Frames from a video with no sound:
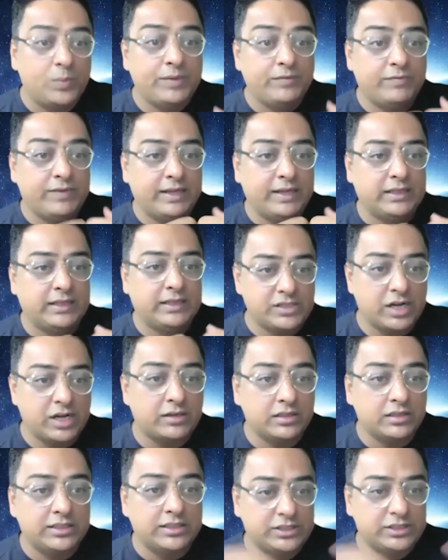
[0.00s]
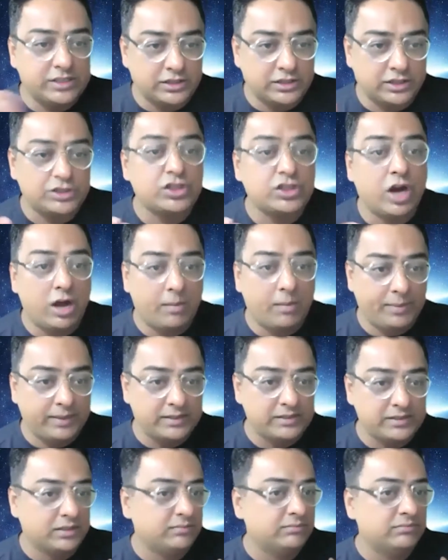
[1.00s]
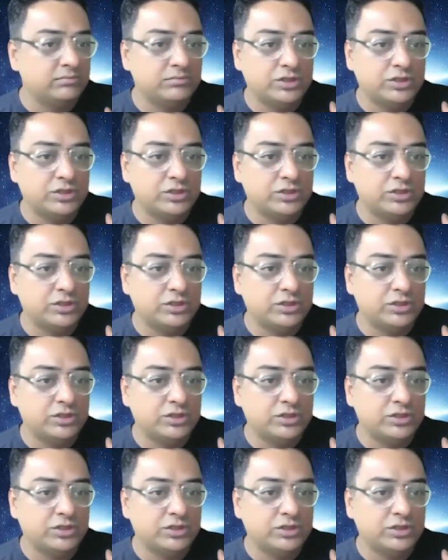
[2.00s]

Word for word: when they suddenly shut the shop and some